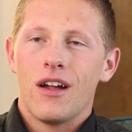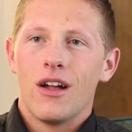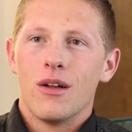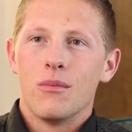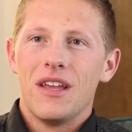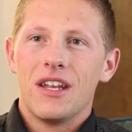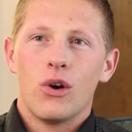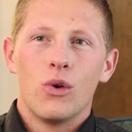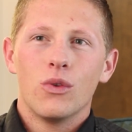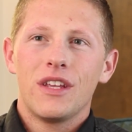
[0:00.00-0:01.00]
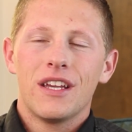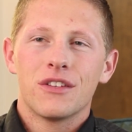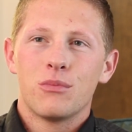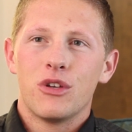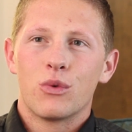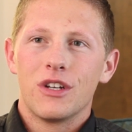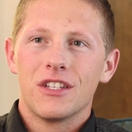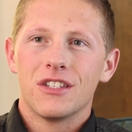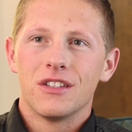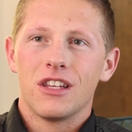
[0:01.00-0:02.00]
It only has been
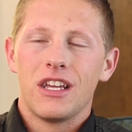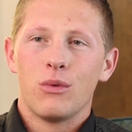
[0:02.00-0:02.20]
recently,